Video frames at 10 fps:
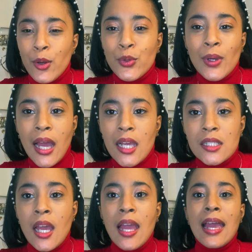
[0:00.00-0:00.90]
you guys,
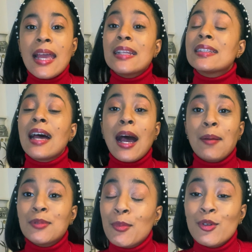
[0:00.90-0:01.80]
it's the
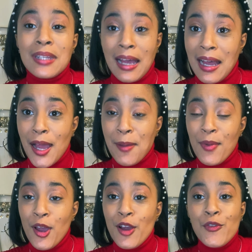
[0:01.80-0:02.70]
optimal time
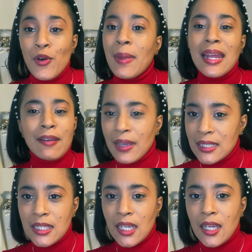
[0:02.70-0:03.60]
for
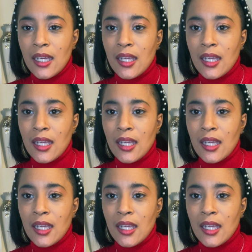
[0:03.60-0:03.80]
manifesting.